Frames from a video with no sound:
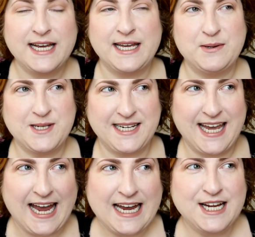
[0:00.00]
He was in a
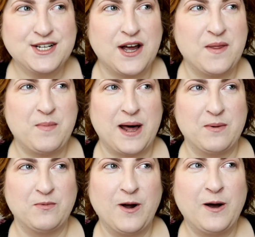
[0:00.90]
cage on the
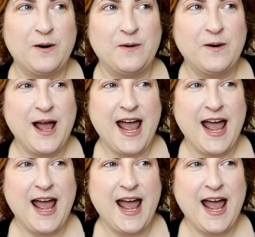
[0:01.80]
bottom row